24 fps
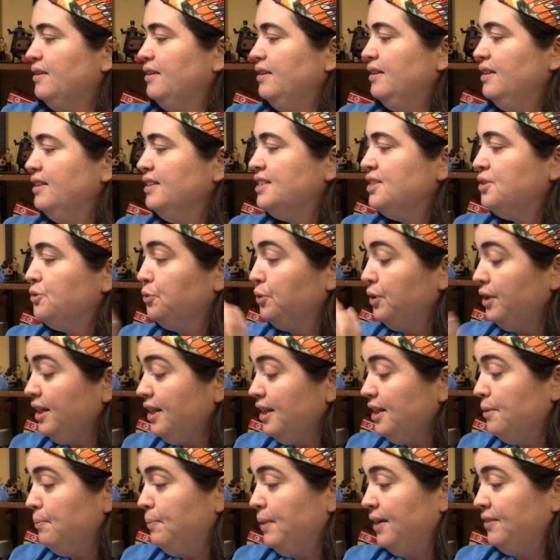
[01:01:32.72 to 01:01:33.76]
it's
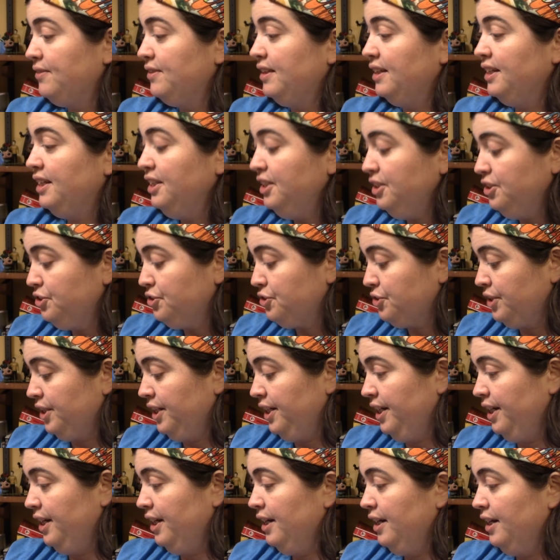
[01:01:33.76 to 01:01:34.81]
really about the
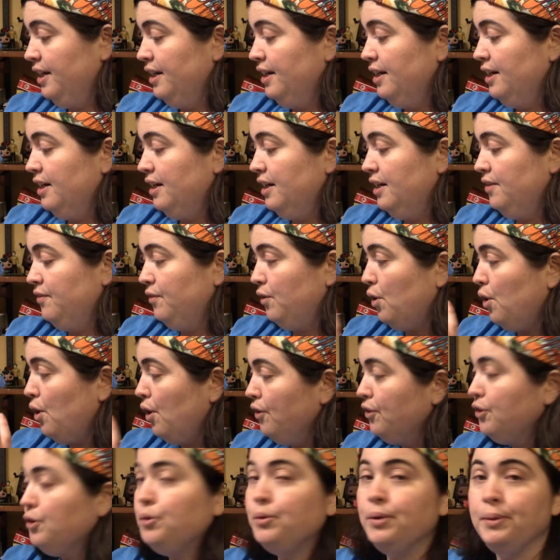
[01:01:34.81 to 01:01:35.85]
history of
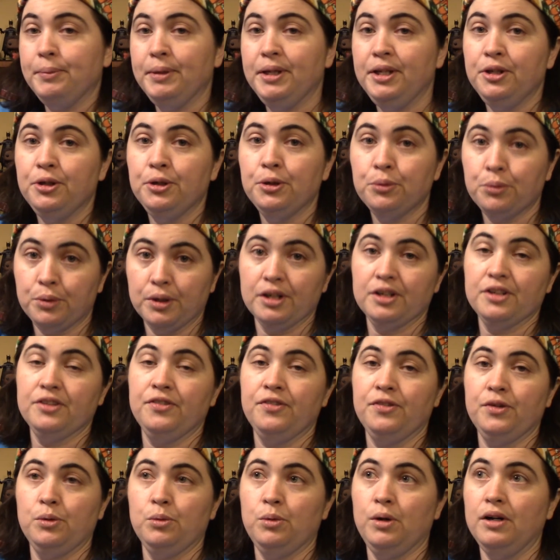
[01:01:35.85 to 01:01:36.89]
all the women who worked
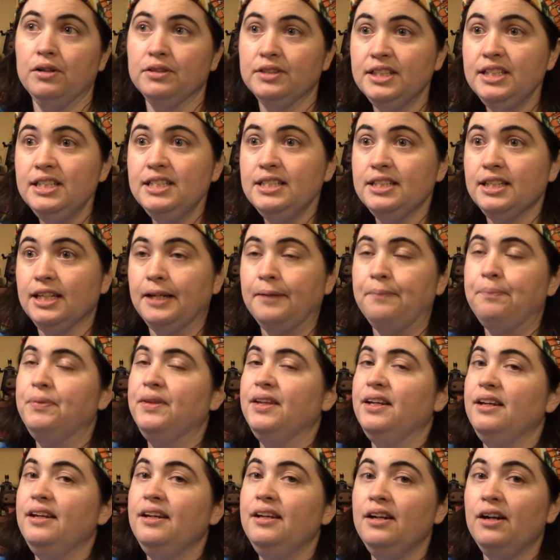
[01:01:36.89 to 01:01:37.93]
for Walt Disney.
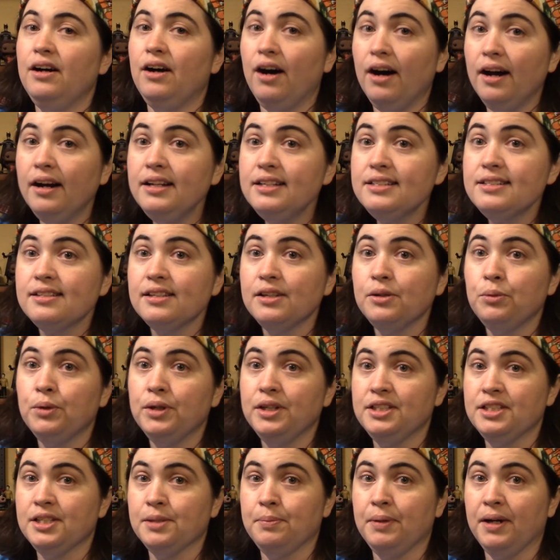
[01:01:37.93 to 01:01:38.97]
And honestly, what
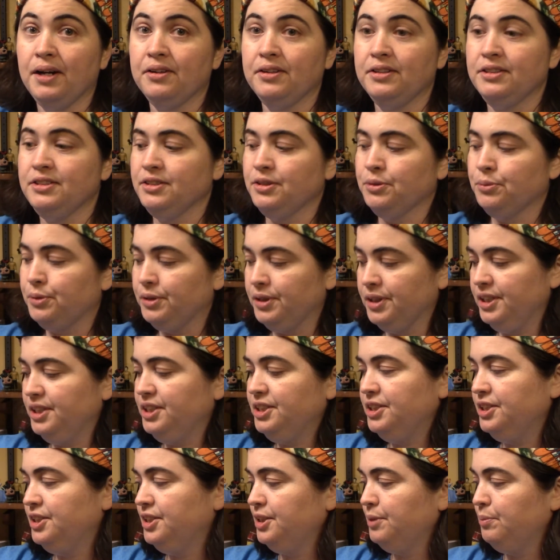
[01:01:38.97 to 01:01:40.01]
it's about is the
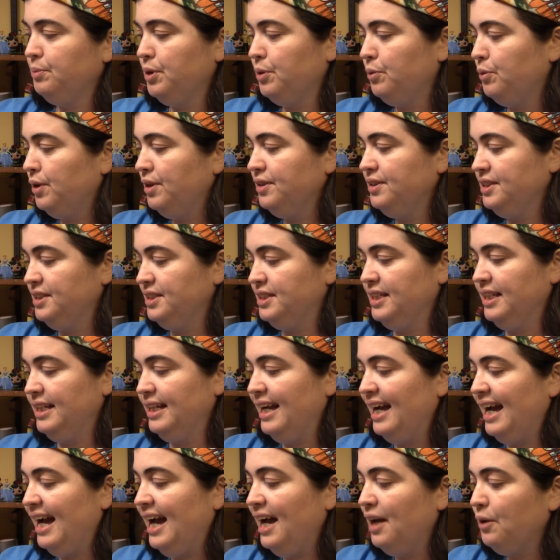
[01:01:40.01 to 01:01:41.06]
relationship that Walt Disney
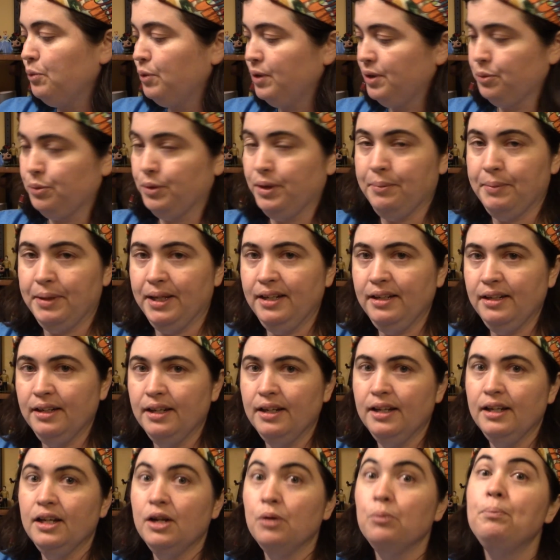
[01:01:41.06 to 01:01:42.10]
had with women.
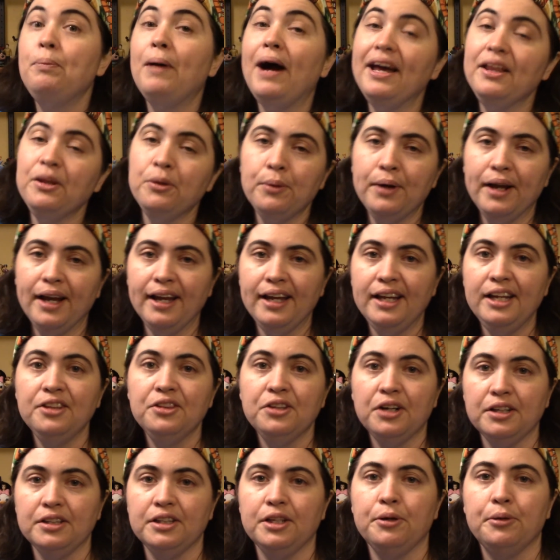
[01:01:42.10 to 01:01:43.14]
By the way, he
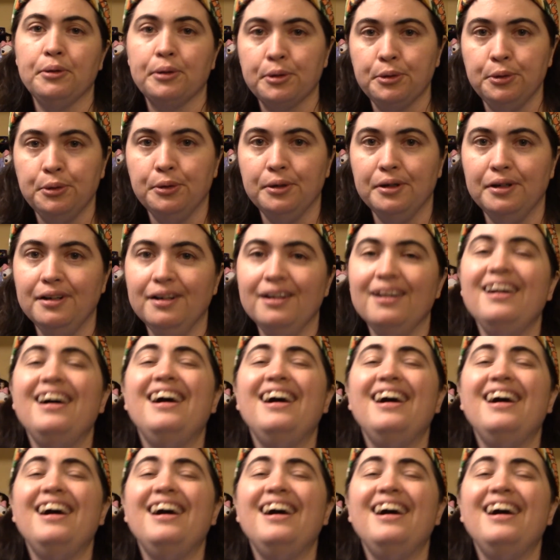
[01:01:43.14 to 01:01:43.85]
thought they were cool.